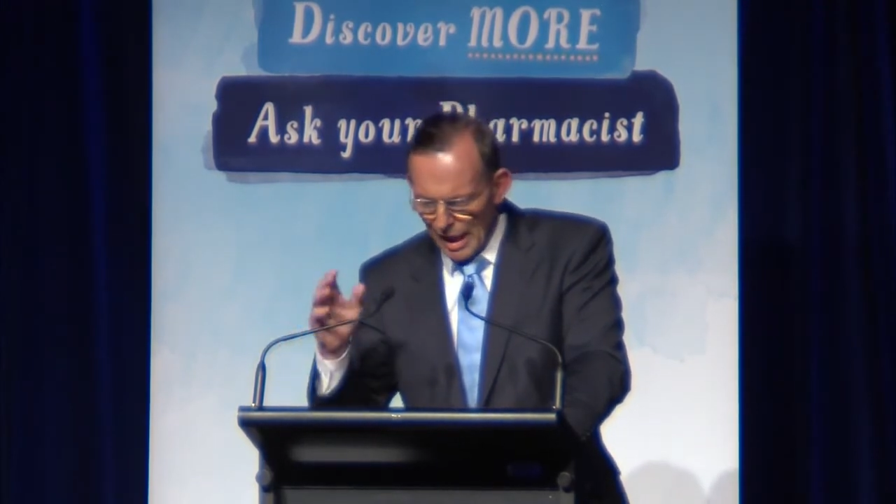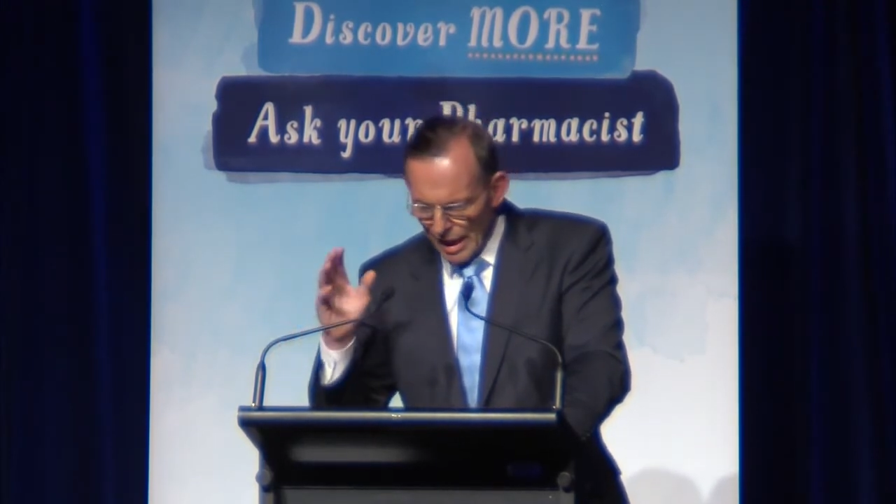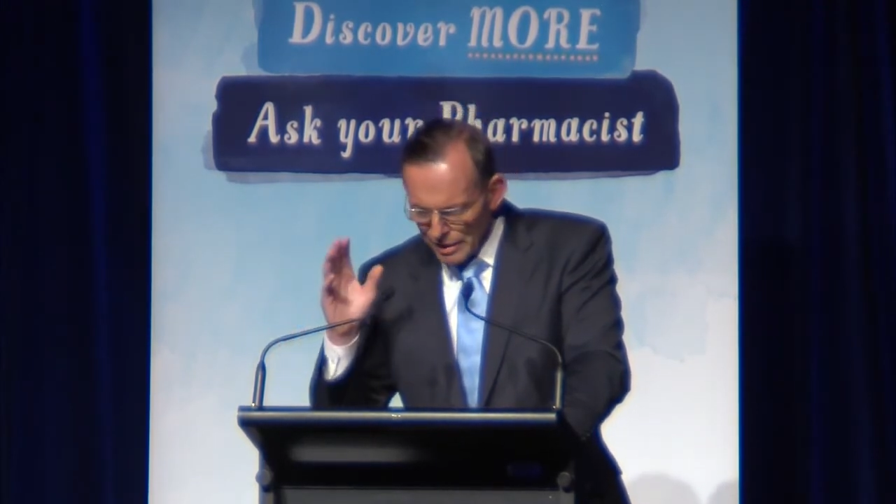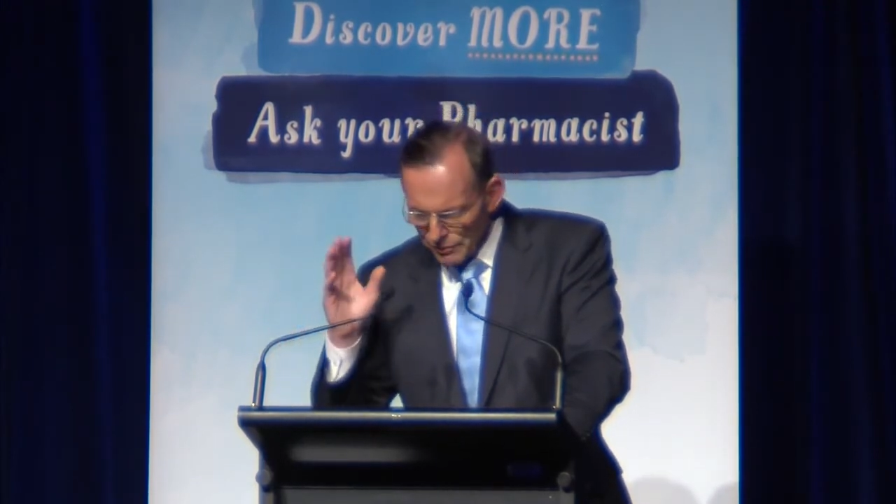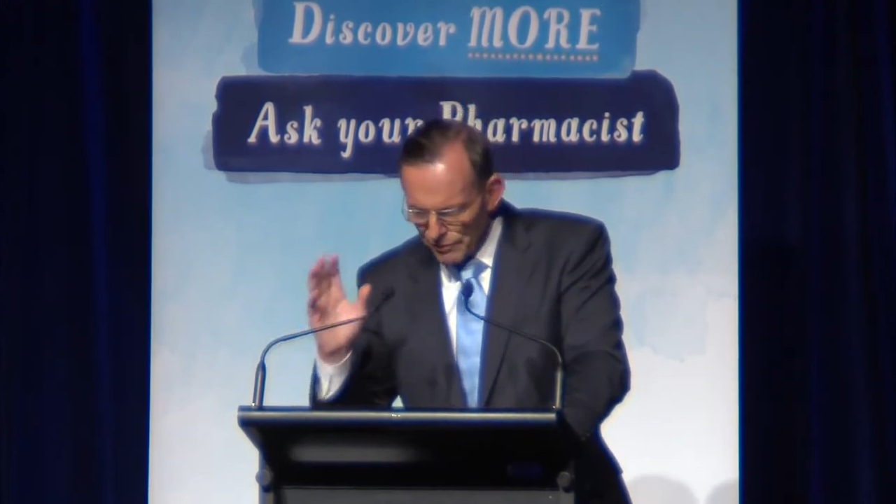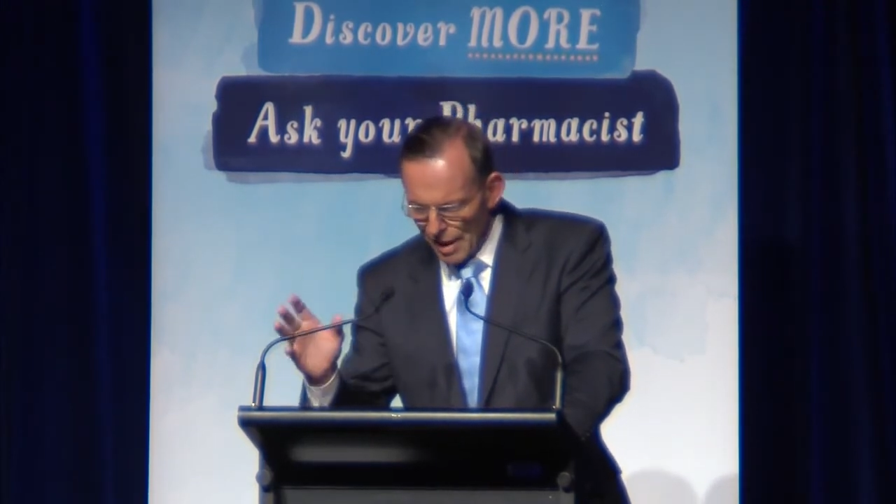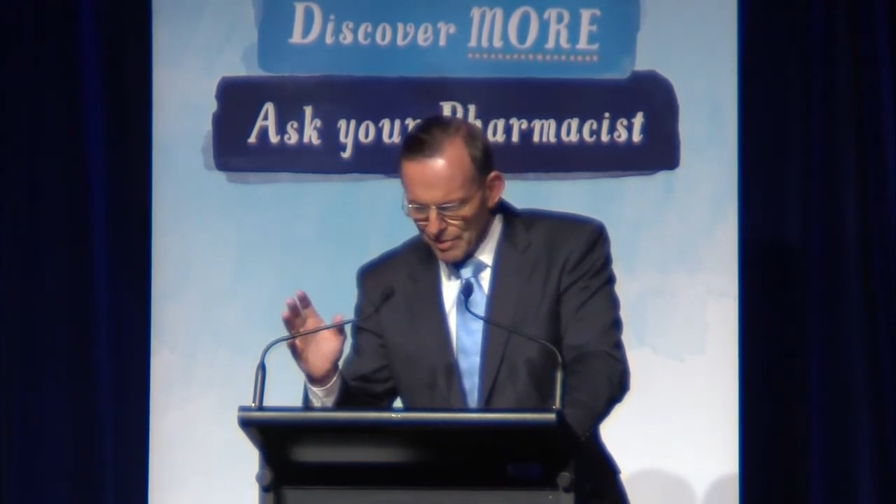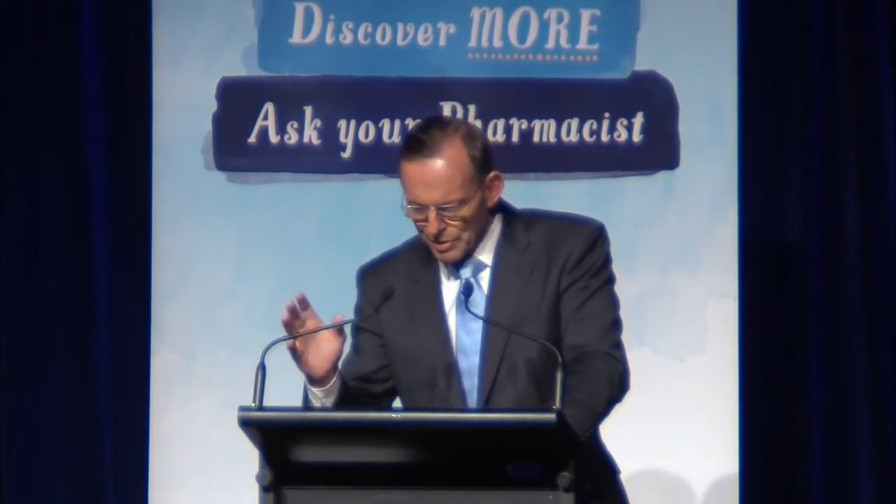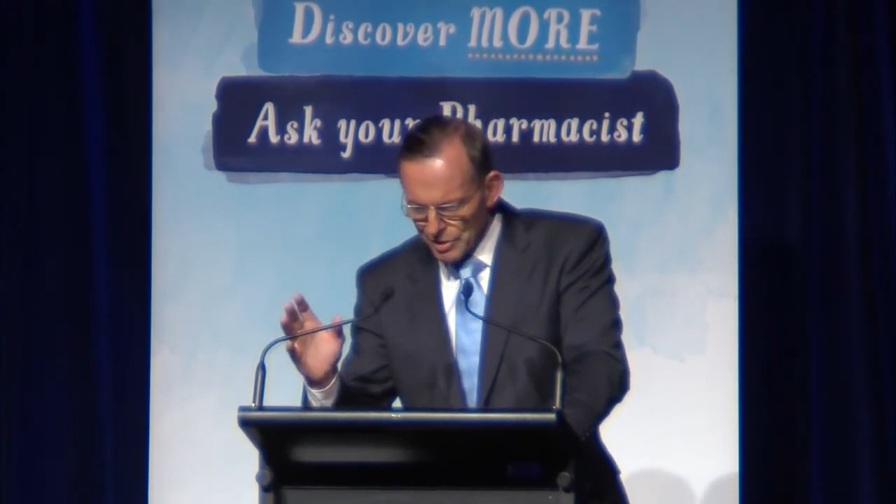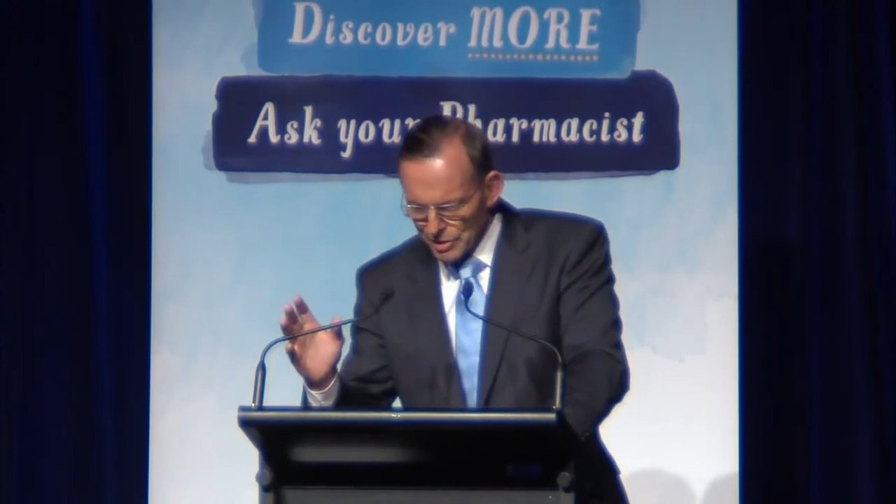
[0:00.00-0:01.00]
and the
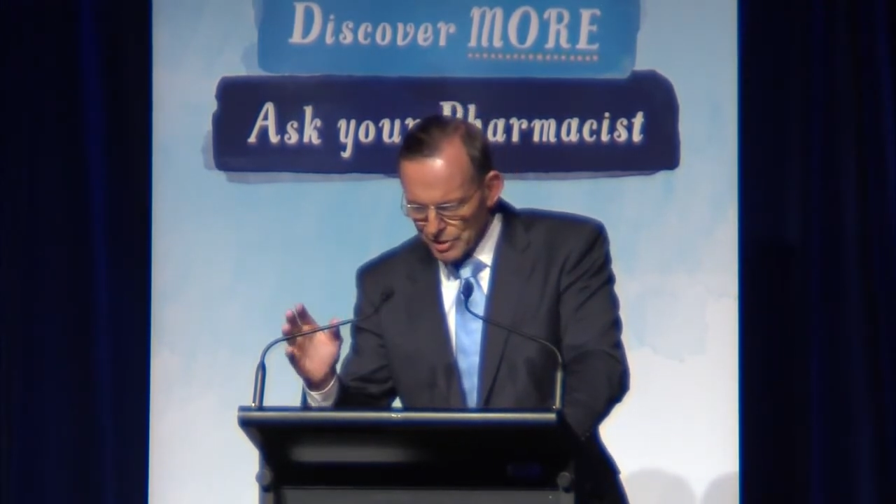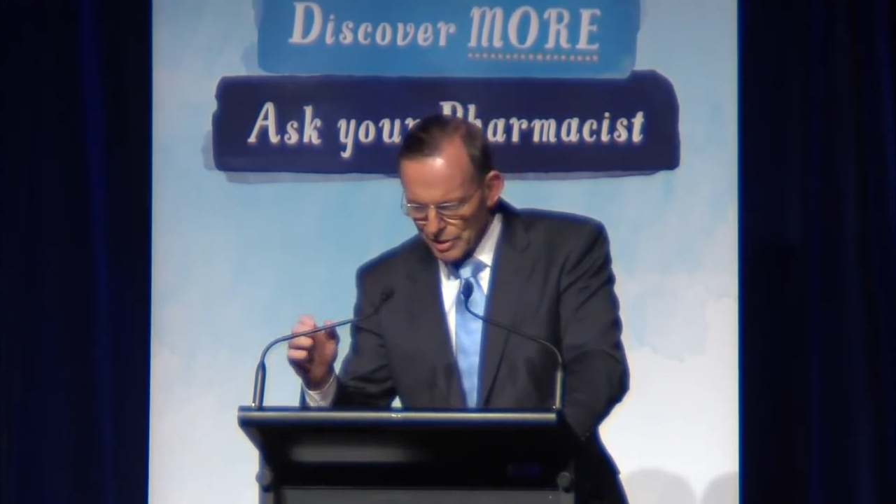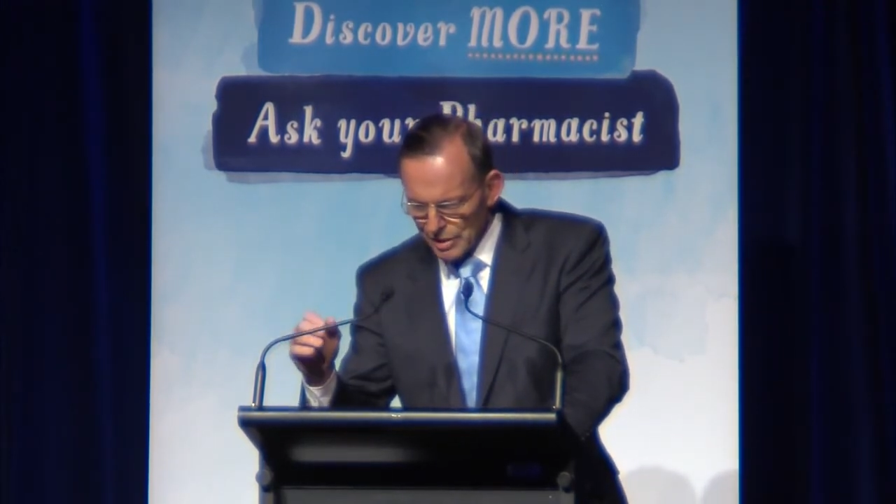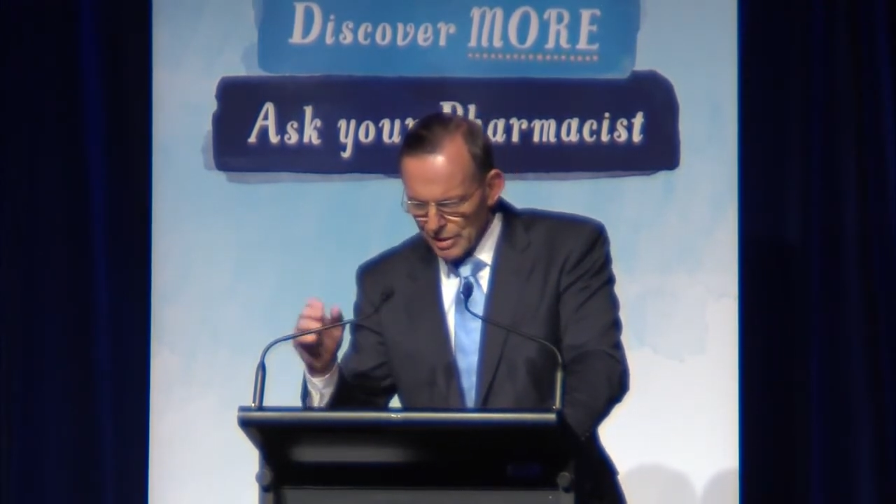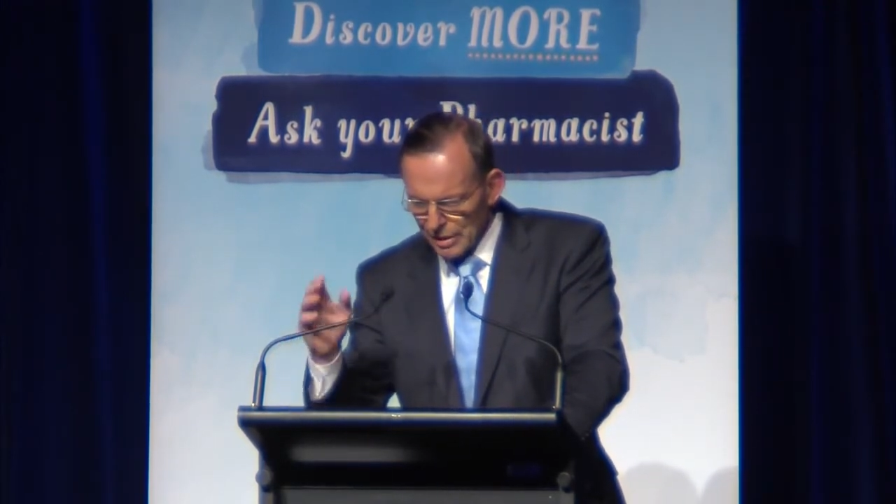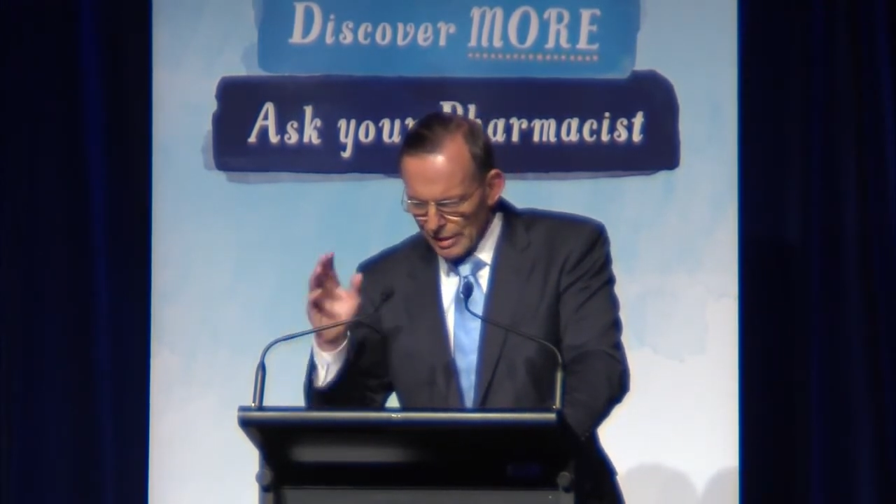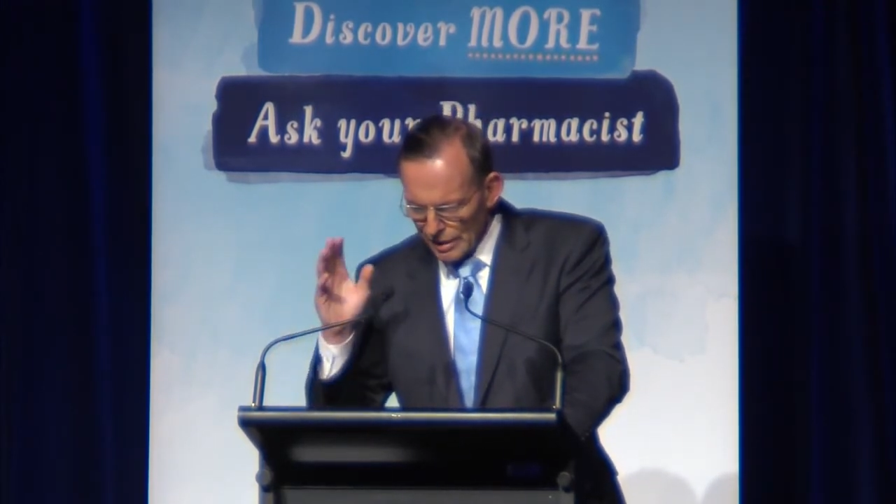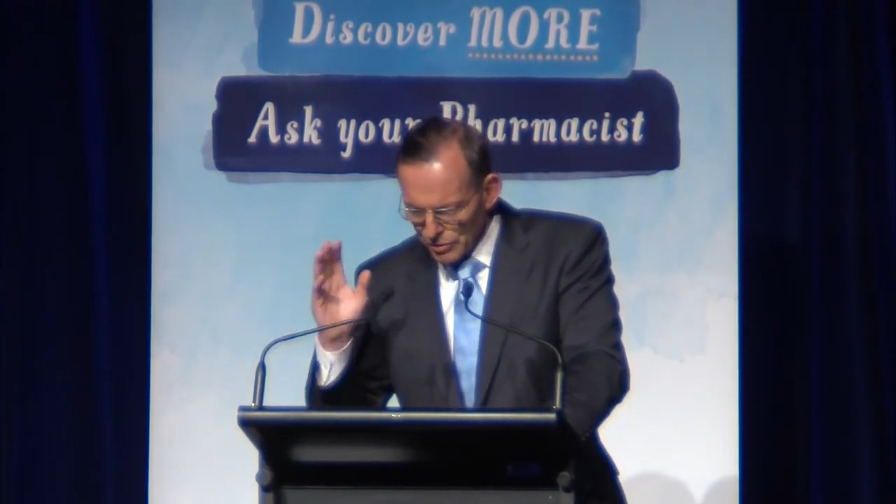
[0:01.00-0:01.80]
pharmacist is